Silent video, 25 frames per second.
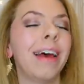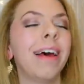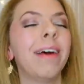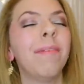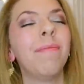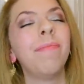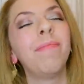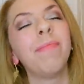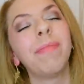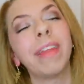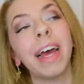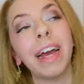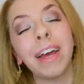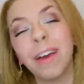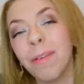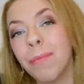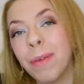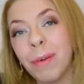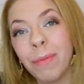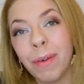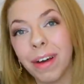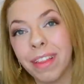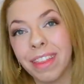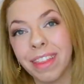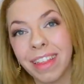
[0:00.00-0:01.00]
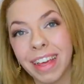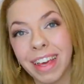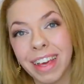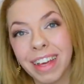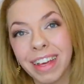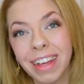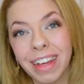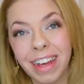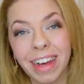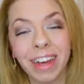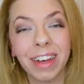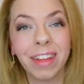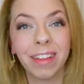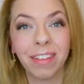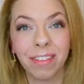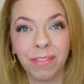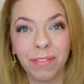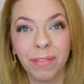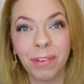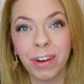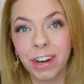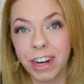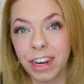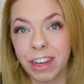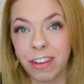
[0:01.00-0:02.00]
um, that could be one thing. That's
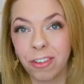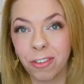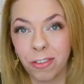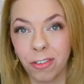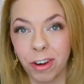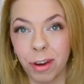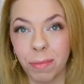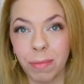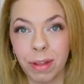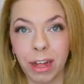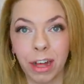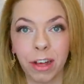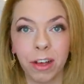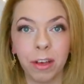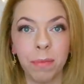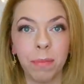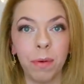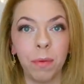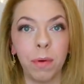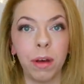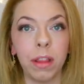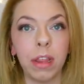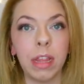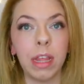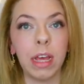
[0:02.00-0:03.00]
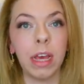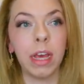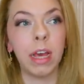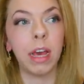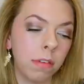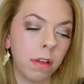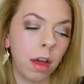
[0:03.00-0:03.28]
very extreme, but that could be one thing.